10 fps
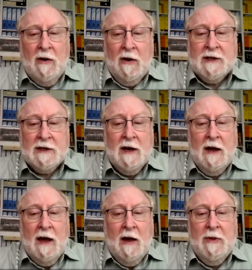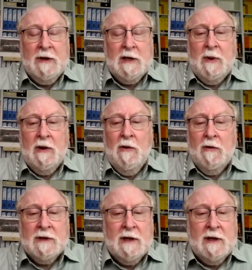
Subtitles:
cost that has been caused.